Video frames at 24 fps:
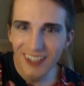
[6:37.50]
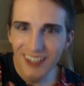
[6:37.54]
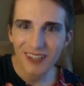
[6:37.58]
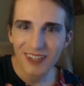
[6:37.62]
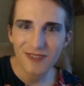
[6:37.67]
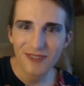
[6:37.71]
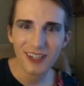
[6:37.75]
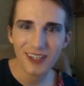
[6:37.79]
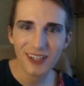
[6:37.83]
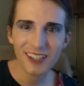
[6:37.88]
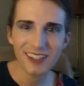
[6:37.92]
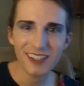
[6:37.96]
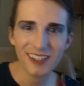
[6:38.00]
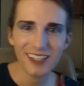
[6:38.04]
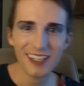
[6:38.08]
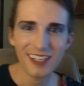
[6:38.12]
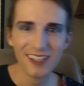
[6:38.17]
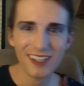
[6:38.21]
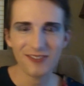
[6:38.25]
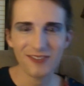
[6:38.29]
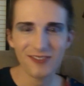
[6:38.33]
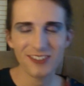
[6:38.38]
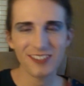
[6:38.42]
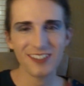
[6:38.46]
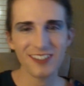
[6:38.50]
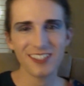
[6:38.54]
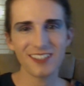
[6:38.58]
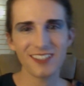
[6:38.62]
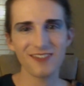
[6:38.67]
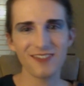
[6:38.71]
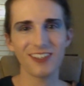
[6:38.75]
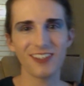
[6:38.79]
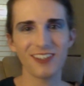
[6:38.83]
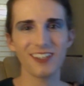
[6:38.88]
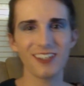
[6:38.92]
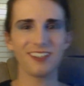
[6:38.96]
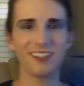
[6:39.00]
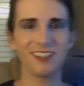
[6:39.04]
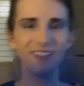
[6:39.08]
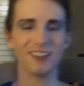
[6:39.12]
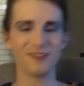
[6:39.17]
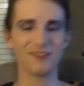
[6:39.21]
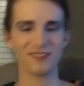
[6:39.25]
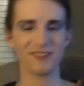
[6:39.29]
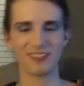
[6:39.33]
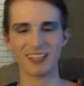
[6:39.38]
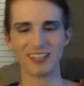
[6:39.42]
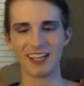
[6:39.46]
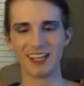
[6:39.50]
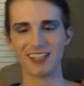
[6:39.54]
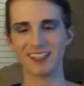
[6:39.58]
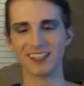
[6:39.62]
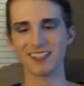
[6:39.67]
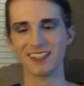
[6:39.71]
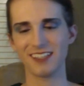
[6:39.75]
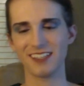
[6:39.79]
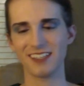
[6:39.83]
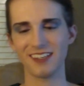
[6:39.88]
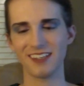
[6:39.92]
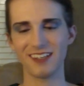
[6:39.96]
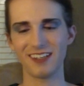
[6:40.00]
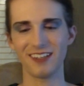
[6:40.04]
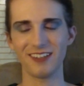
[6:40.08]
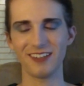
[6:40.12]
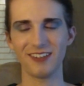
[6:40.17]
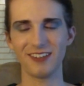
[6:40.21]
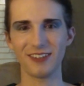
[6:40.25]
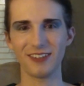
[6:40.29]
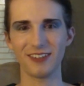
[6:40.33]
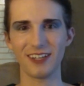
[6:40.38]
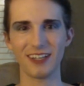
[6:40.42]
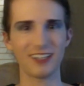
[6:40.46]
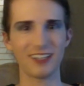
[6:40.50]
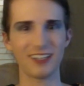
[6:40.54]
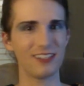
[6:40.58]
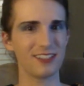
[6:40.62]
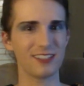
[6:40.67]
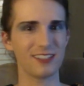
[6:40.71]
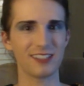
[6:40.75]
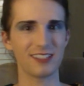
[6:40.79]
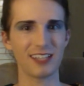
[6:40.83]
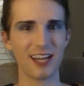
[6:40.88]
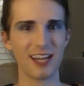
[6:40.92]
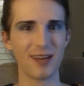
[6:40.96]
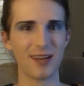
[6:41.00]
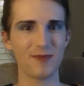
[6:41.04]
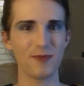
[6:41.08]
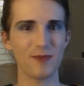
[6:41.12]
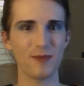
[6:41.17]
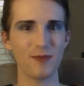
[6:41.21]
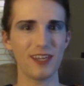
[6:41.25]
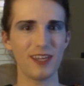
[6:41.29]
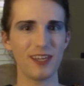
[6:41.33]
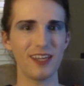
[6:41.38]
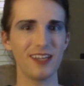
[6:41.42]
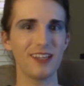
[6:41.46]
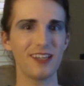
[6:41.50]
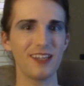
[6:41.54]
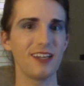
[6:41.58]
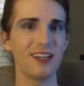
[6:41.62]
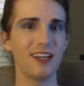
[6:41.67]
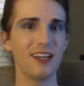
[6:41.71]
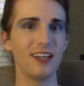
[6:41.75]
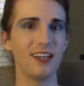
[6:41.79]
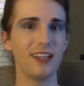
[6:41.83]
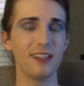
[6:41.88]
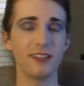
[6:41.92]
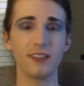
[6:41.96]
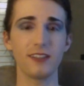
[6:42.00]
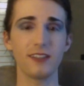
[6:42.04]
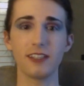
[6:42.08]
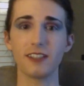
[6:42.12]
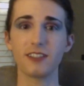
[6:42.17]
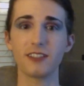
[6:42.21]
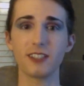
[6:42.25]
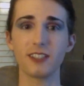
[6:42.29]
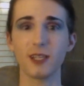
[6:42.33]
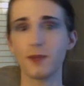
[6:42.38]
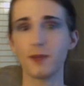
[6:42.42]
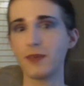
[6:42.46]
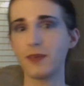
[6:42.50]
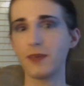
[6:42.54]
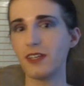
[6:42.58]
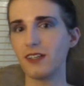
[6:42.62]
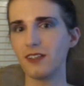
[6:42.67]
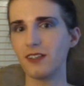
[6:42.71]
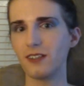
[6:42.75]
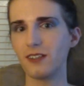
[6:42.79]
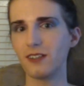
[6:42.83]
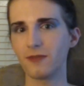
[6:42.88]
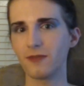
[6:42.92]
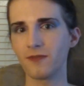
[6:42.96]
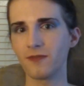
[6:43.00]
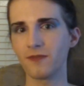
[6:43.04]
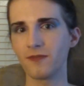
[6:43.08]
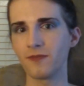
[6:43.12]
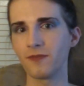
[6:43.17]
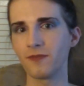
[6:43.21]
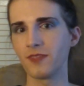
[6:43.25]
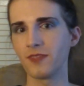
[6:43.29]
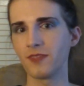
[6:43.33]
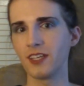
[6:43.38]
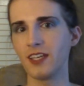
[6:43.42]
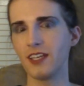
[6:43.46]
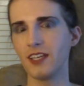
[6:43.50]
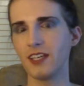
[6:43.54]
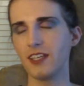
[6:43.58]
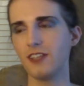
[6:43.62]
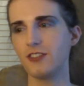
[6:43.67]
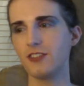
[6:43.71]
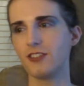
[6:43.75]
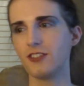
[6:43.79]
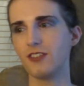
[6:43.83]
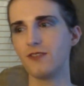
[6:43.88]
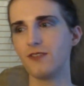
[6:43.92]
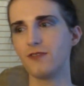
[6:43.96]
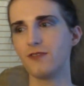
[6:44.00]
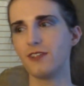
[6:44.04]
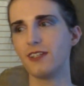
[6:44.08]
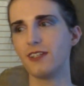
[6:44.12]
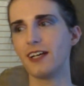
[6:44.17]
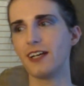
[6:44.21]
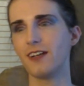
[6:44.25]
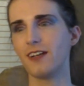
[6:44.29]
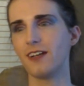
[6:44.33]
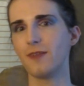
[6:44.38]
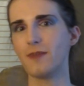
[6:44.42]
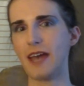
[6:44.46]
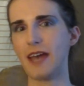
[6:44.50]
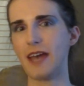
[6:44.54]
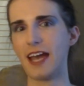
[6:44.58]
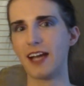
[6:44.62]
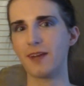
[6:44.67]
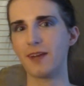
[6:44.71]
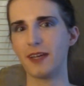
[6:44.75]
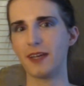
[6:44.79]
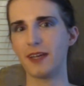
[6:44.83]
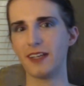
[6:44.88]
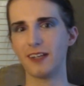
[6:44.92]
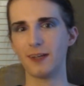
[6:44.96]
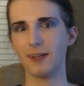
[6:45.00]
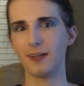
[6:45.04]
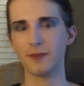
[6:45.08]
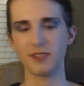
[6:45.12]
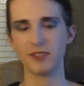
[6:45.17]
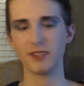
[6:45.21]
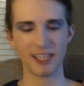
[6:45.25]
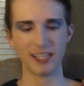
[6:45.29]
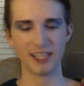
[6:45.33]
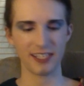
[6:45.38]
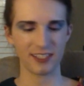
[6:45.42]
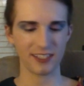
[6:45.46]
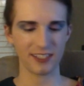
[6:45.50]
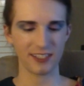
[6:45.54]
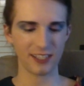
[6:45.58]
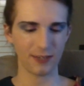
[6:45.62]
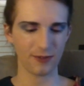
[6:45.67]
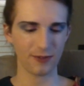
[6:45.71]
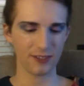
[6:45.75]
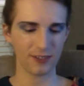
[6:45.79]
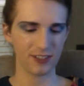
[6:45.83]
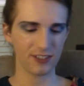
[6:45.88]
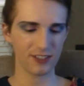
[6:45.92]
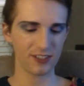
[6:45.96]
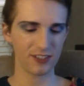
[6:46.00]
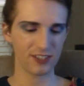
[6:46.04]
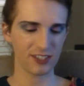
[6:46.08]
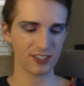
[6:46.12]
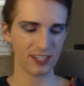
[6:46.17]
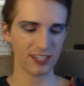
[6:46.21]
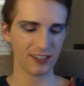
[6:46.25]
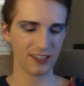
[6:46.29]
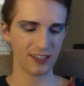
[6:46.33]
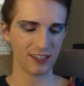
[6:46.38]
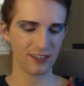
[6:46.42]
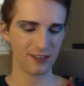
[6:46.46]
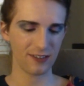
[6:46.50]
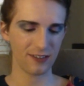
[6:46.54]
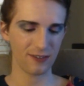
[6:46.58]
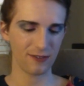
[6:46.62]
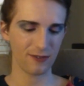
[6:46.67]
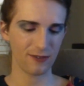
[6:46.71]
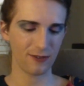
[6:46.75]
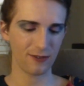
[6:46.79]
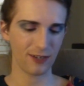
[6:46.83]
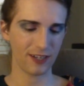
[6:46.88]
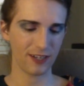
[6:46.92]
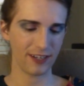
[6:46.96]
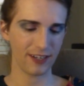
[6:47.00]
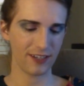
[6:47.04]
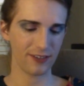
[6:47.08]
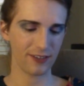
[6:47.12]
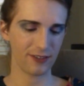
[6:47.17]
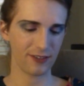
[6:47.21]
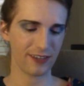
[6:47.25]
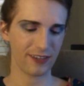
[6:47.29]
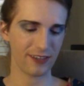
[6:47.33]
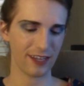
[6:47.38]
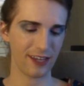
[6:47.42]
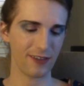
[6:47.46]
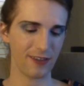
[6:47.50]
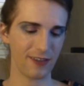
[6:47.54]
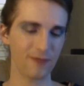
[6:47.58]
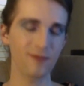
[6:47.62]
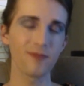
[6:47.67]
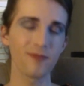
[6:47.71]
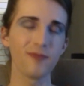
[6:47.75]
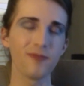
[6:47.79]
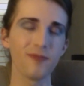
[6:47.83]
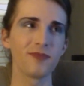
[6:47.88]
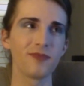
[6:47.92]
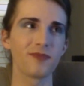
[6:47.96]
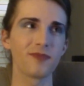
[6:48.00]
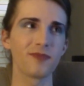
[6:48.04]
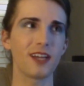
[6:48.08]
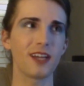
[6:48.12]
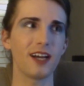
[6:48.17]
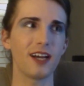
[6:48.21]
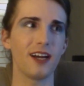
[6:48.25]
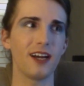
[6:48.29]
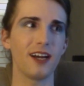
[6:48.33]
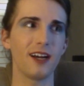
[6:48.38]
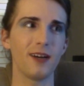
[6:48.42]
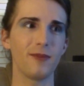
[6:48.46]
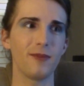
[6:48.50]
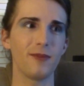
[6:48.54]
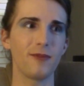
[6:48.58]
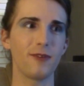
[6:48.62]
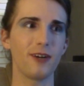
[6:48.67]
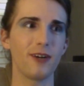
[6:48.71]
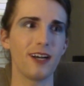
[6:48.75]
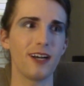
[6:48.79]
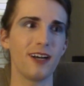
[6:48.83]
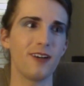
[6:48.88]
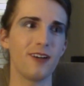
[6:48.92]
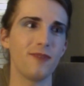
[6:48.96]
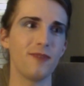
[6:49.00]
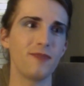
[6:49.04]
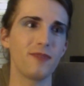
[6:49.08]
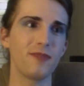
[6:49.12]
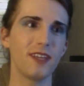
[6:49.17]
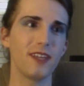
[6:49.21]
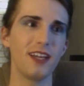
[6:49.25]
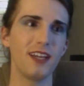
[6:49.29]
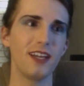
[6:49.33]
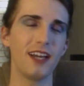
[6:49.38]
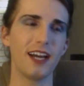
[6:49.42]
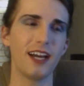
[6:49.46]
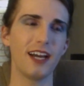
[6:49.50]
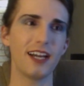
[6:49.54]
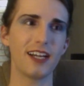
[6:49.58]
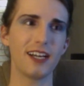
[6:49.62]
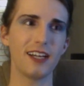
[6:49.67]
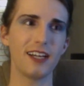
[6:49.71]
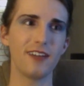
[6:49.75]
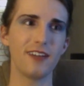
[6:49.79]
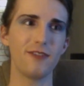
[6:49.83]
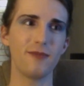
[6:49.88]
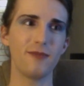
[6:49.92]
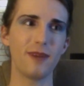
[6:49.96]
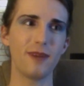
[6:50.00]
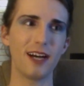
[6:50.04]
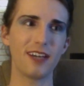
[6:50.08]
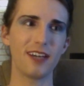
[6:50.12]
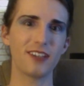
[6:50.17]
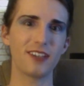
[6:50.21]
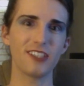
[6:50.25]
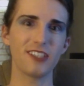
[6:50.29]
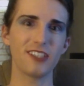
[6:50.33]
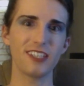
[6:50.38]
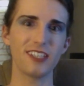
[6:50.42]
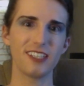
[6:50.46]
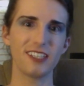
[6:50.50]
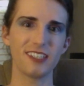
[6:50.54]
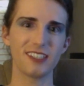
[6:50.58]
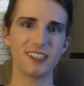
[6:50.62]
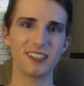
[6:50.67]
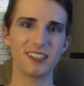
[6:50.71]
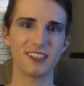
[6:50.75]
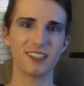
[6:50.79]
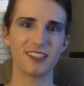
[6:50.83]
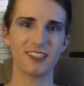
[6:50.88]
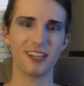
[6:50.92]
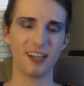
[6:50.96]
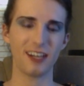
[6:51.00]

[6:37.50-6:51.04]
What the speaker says: fuck the upset. Fuck your upsets, They're not going to stop me. And they're not going to stop you. You shouldn't feel held back by your upsets. I want to just tell you another thing. Well, I kind of modeled it